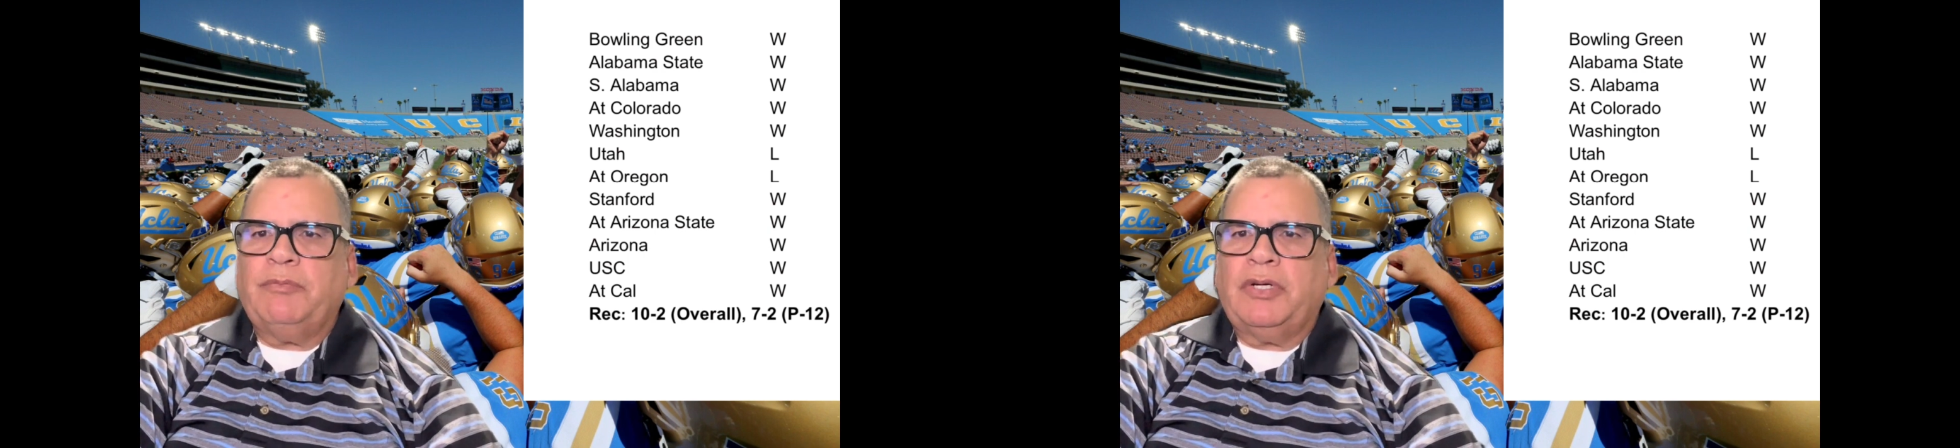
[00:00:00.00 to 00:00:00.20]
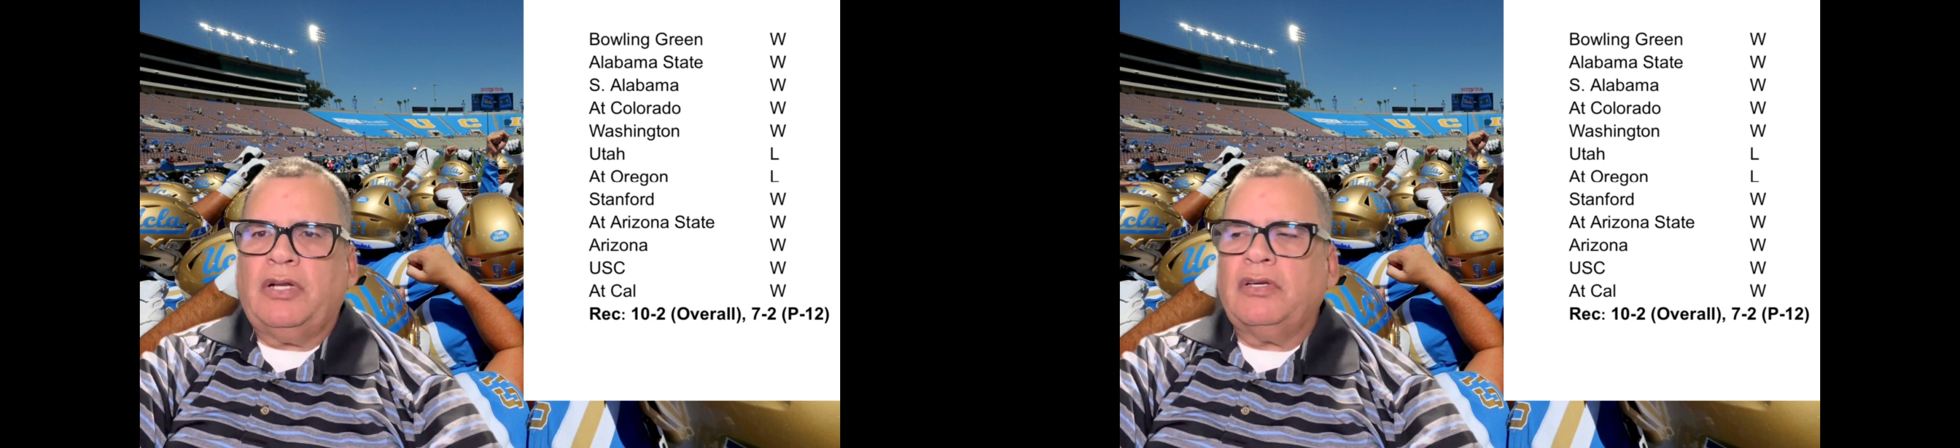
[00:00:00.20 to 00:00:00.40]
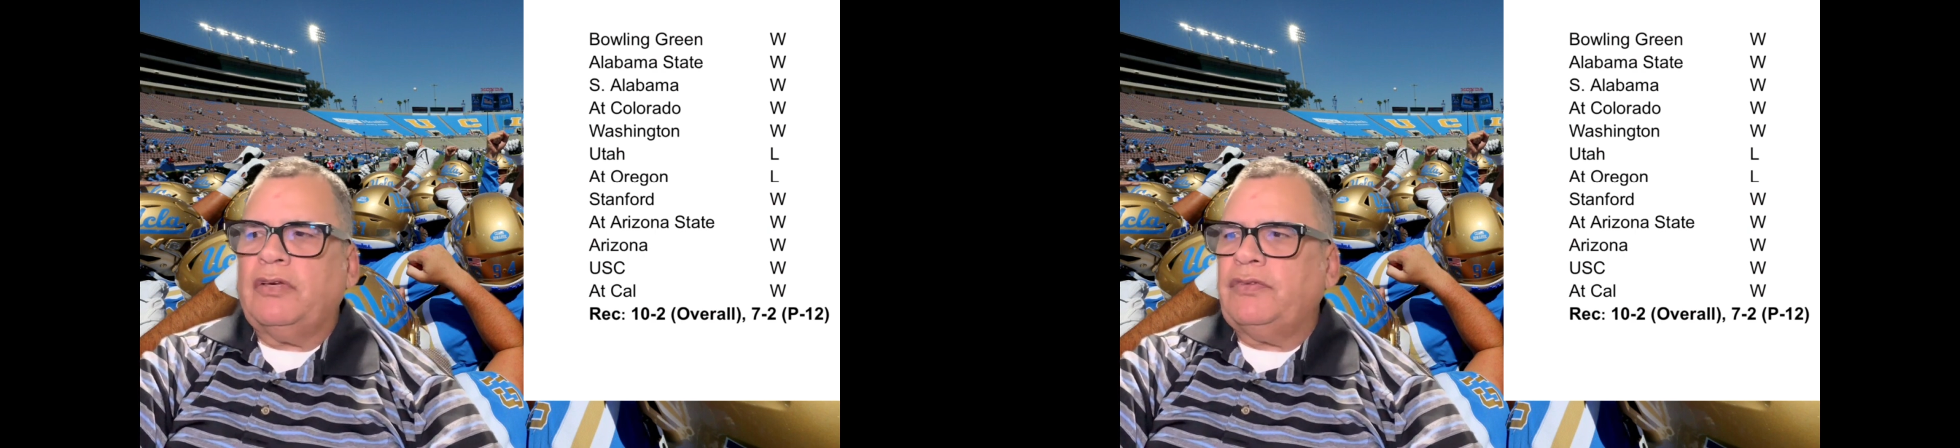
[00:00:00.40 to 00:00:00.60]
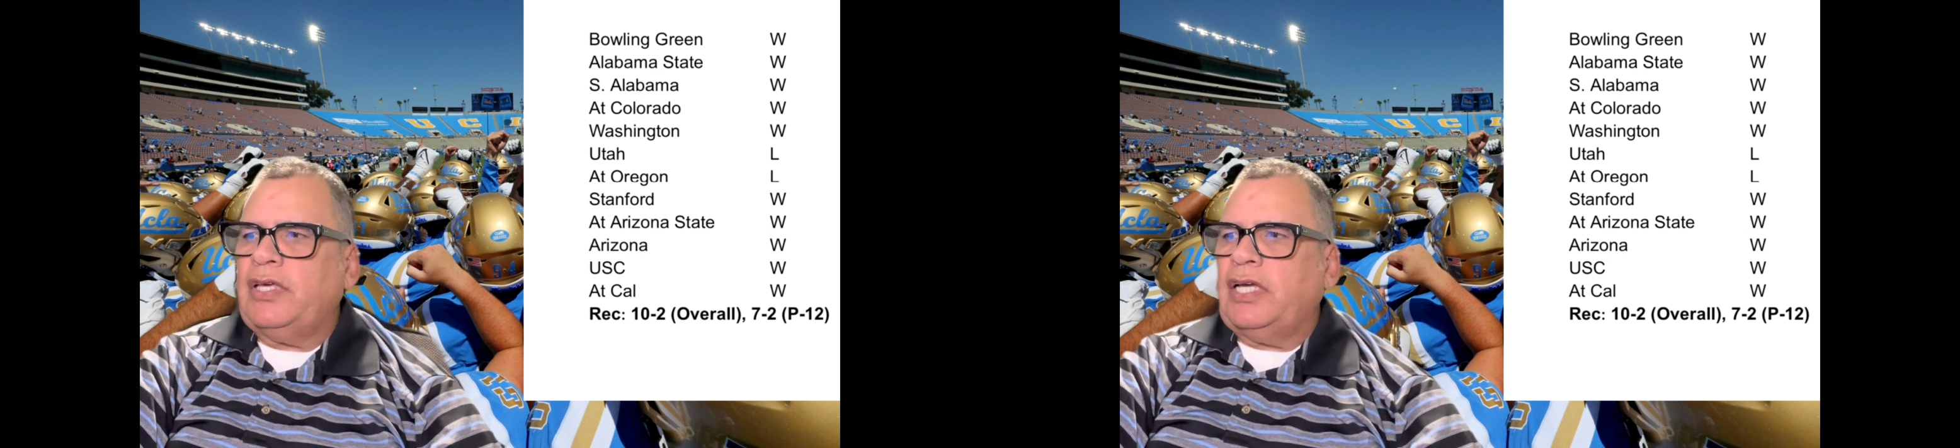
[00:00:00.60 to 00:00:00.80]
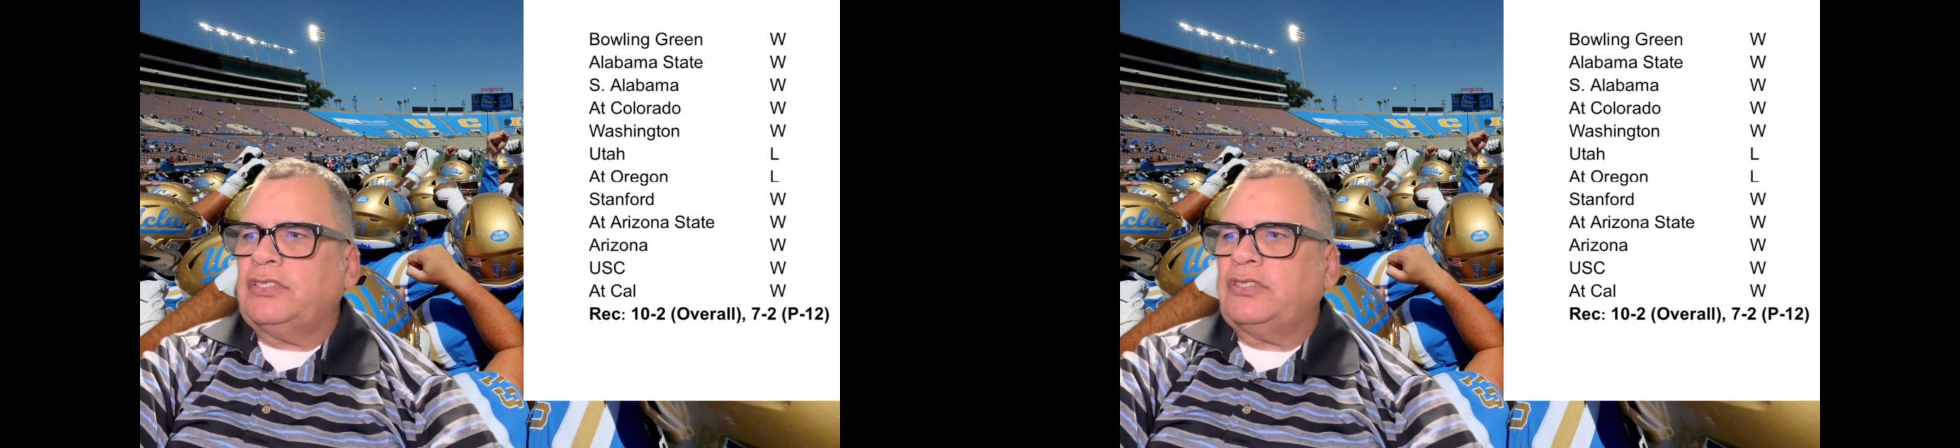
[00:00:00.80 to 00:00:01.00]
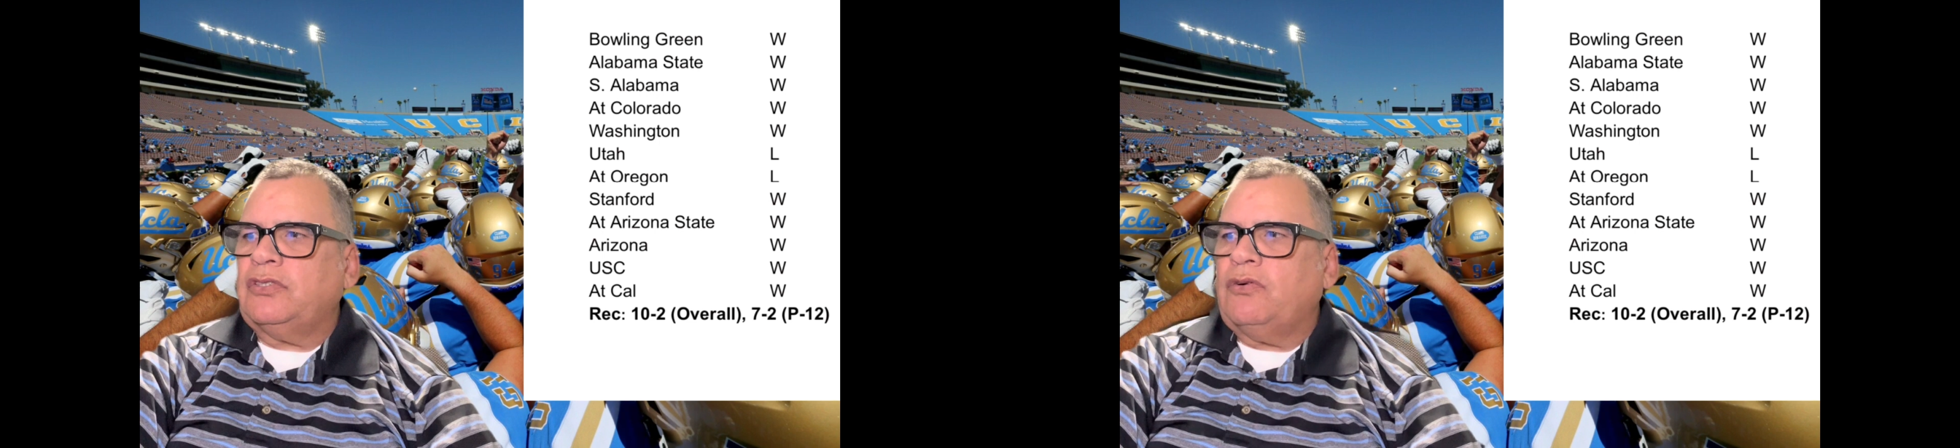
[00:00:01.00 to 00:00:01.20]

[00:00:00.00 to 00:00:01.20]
But I'll give the edge to